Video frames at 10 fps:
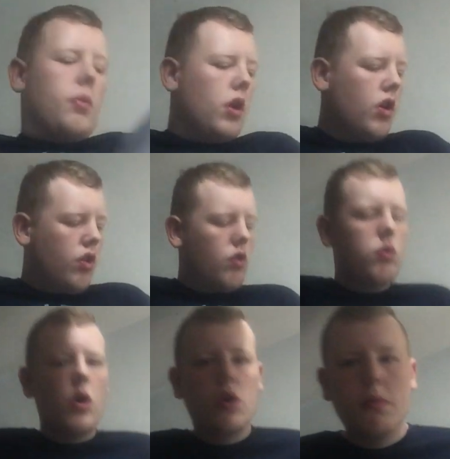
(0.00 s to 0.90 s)
up guys and
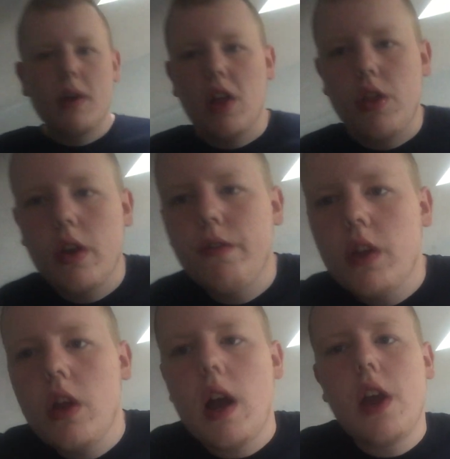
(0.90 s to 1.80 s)
welcome back to another
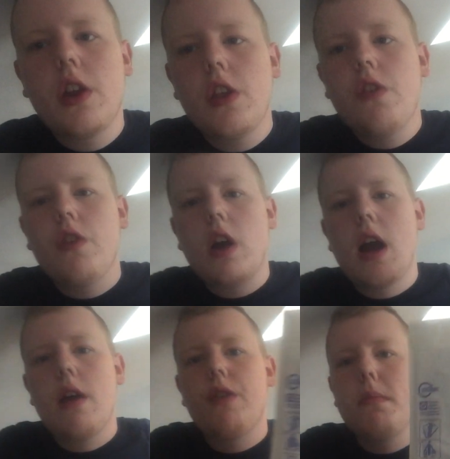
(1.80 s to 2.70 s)
video and initially I
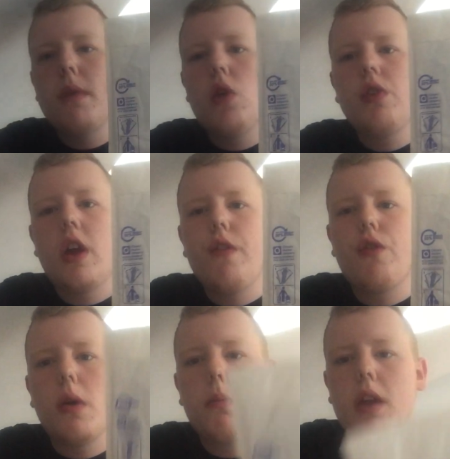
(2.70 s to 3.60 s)
have a mail day
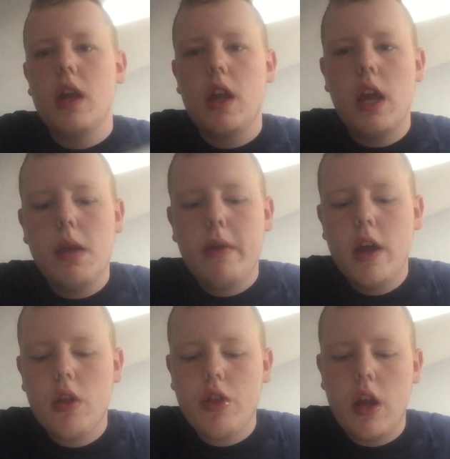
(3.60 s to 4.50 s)
from
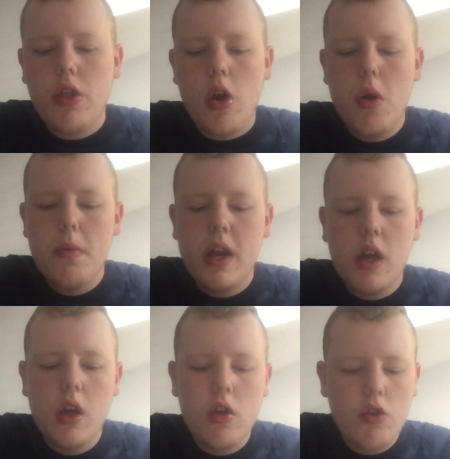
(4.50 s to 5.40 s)
eBay so let's open
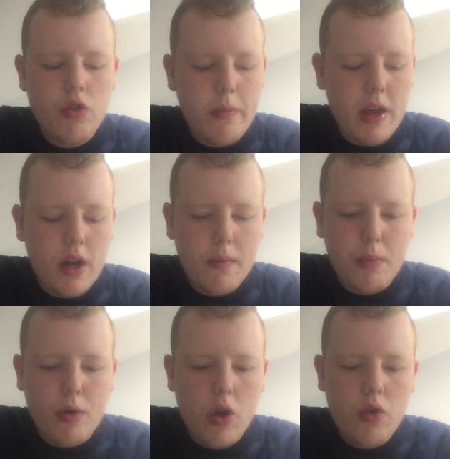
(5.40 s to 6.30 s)
it. Should be another
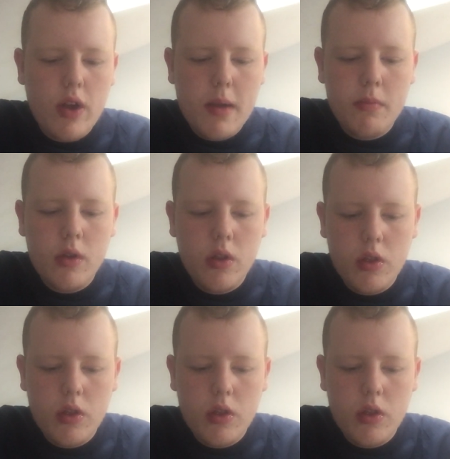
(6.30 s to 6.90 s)
program.